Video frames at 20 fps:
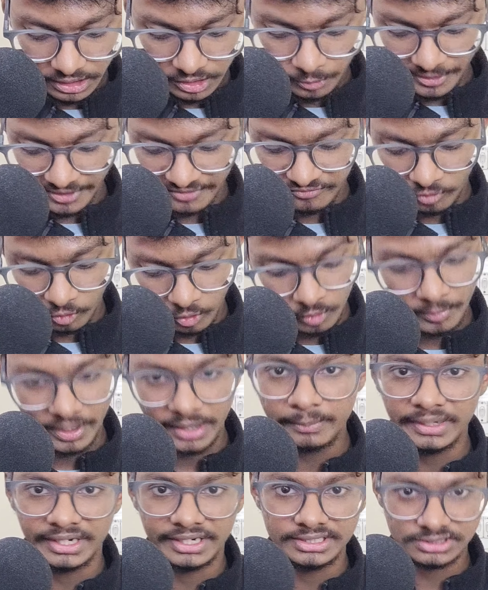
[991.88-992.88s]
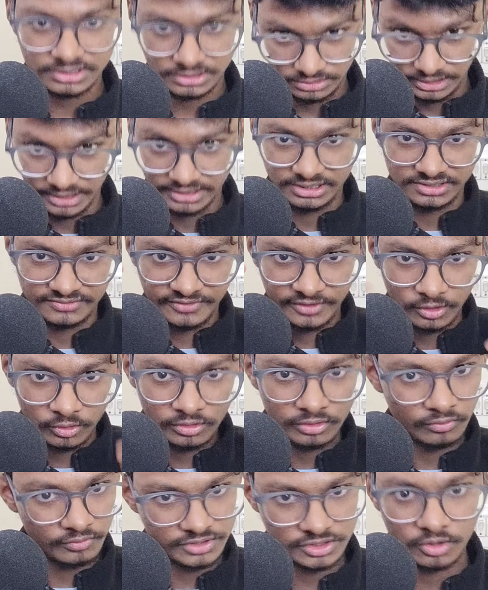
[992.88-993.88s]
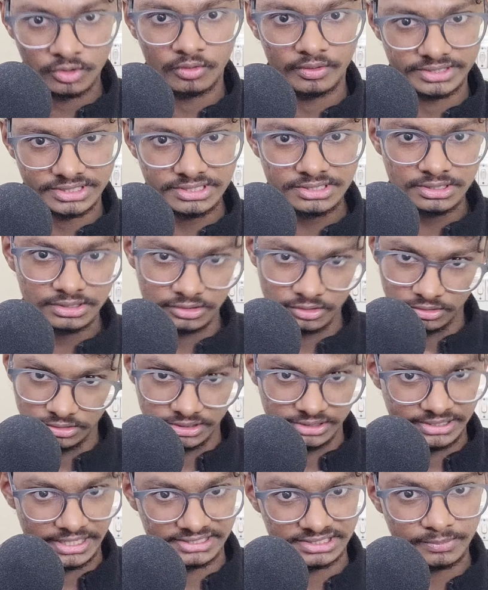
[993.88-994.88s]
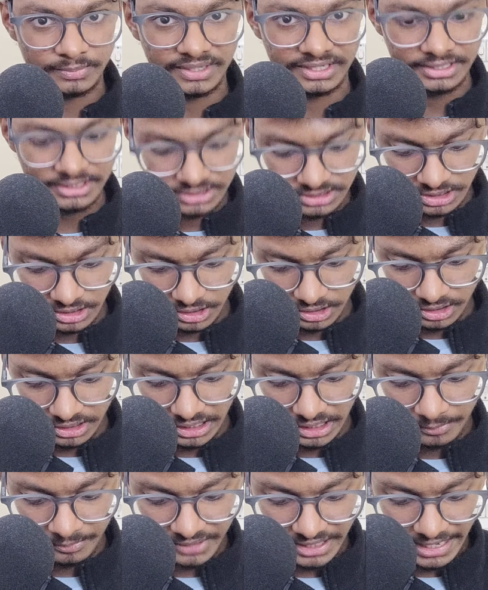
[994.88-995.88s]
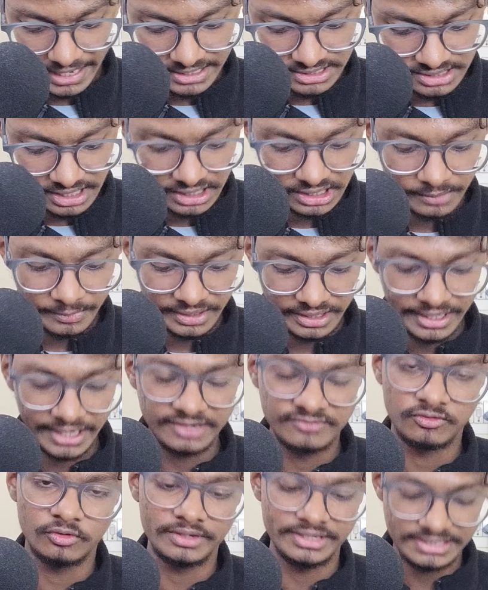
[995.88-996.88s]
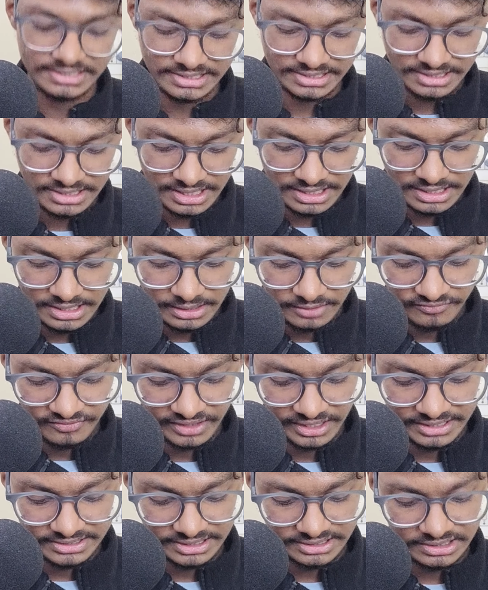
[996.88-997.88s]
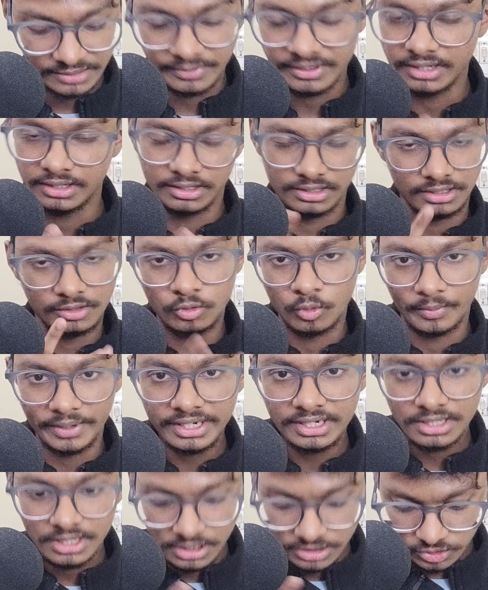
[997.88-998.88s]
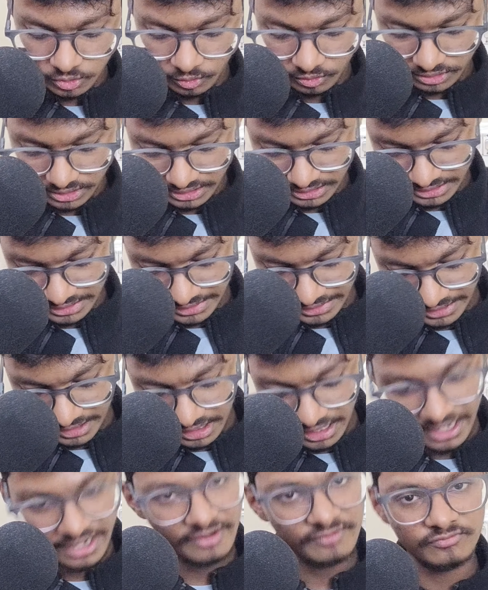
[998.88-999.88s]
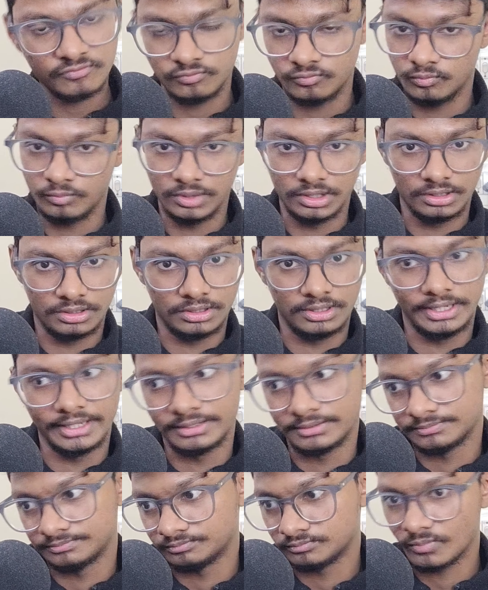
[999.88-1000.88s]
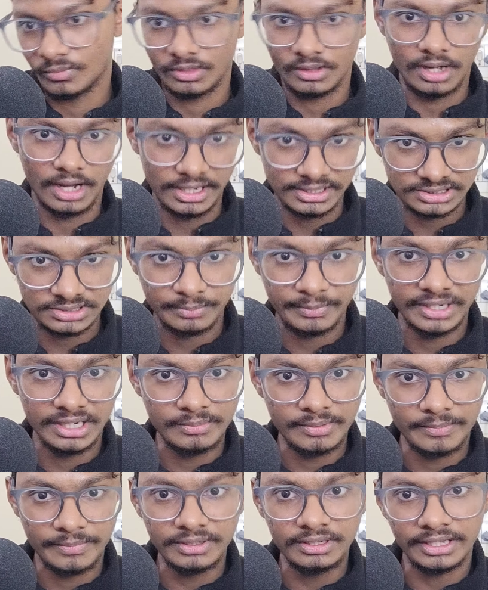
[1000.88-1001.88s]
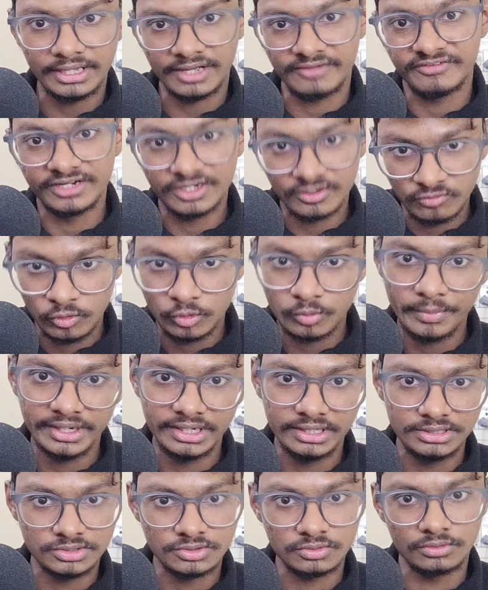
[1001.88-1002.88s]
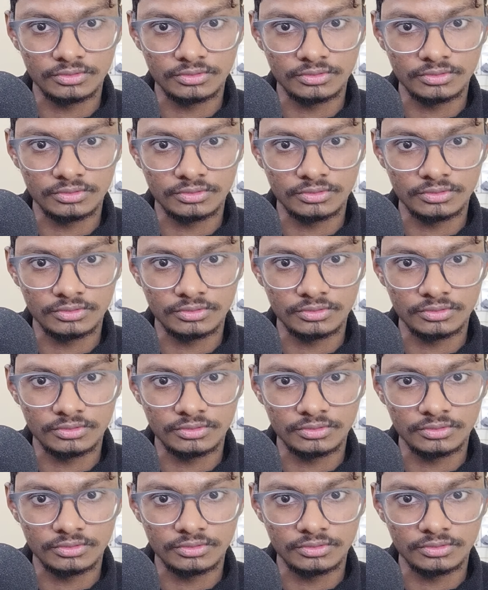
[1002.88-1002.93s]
you can follow my playlist, like this video which you are watching. This has a playlist named as Ultimate Guide for EC VLSI Semiconductor Domain. So here I have asked many people, like I've interviewed many